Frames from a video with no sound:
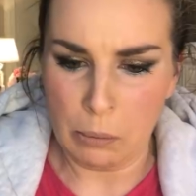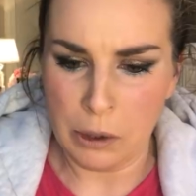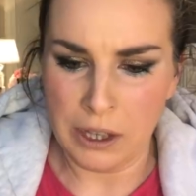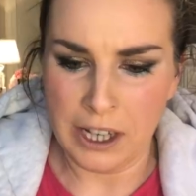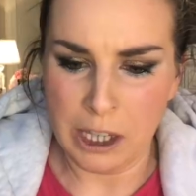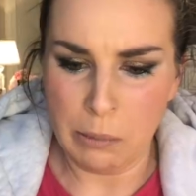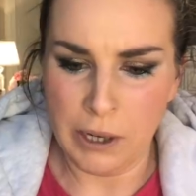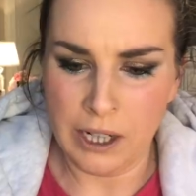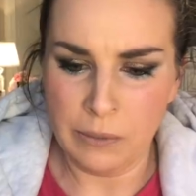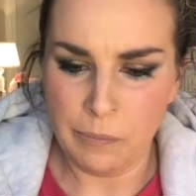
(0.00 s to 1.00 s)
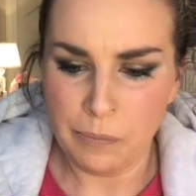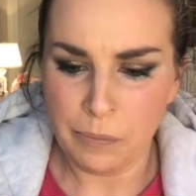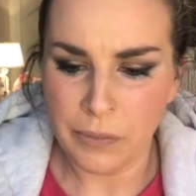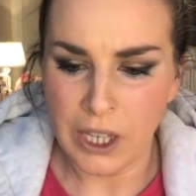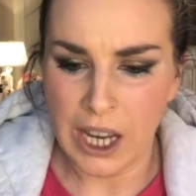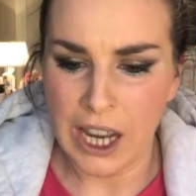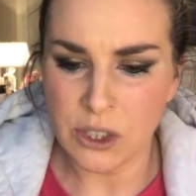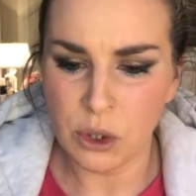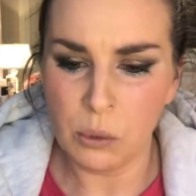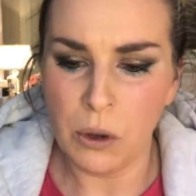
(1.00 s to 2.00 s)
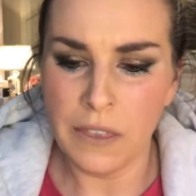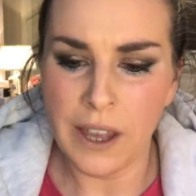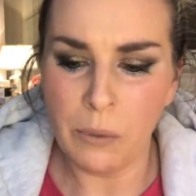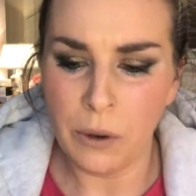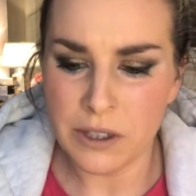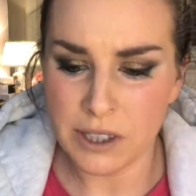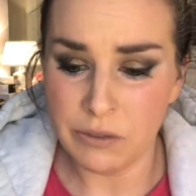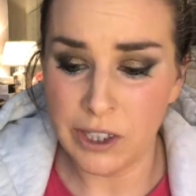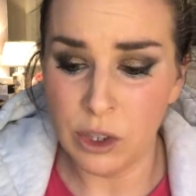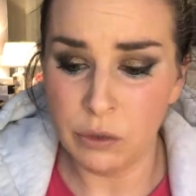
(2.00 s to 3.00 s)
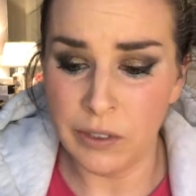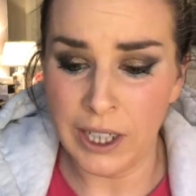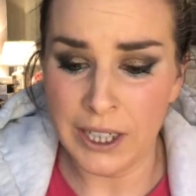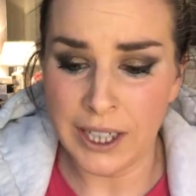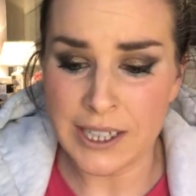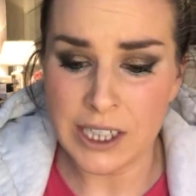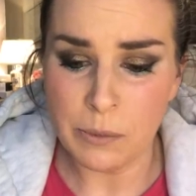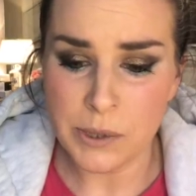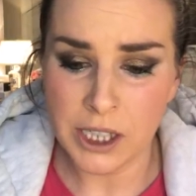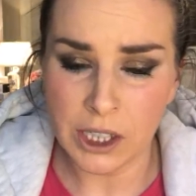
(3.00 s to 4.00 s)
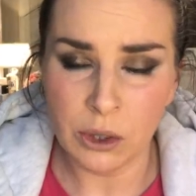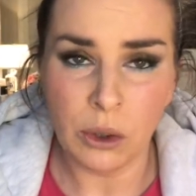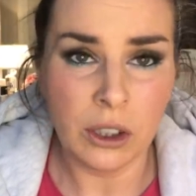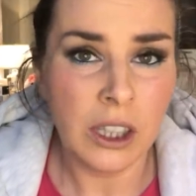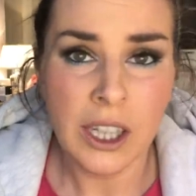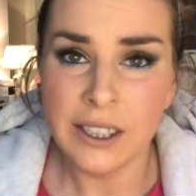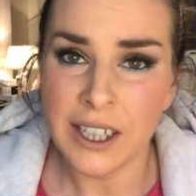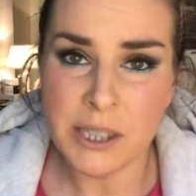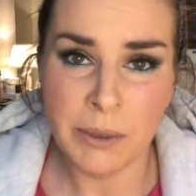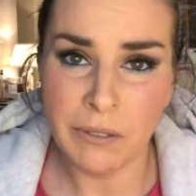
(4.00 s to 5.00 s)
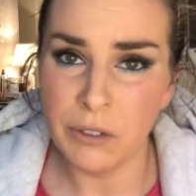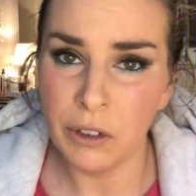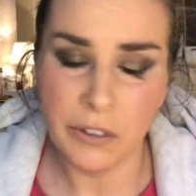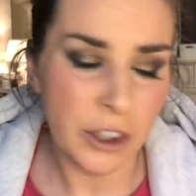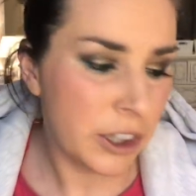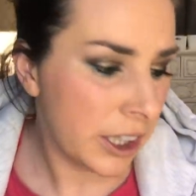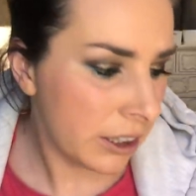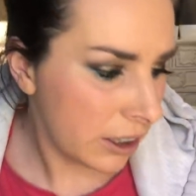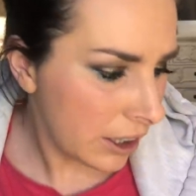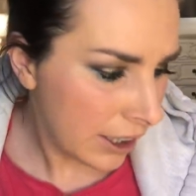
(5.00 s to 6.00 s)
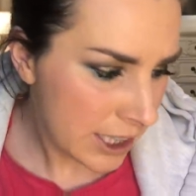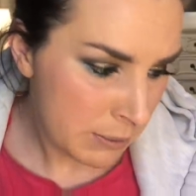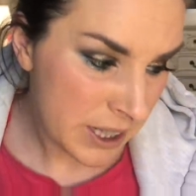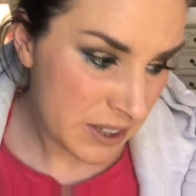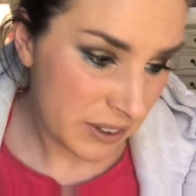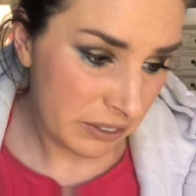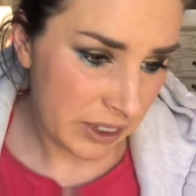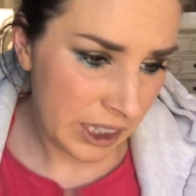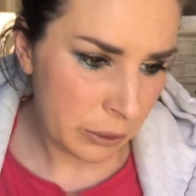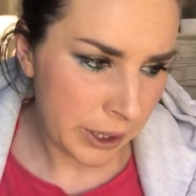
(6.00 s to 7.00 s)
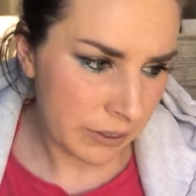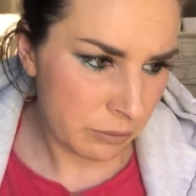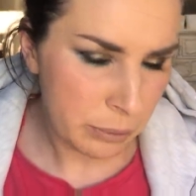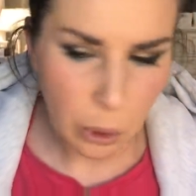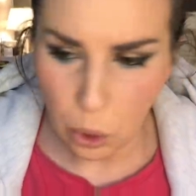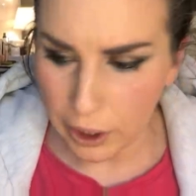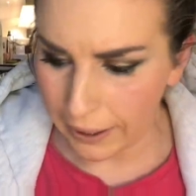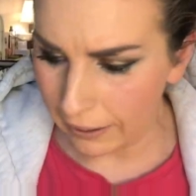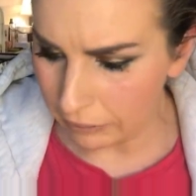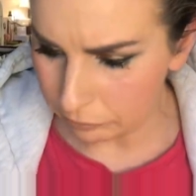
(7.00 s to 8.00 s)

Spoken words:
Put that in the bin. I don't know what that was. It really looked really nice, lipstick and all. It has something fluffy on it. It's made us feel really quite bulky.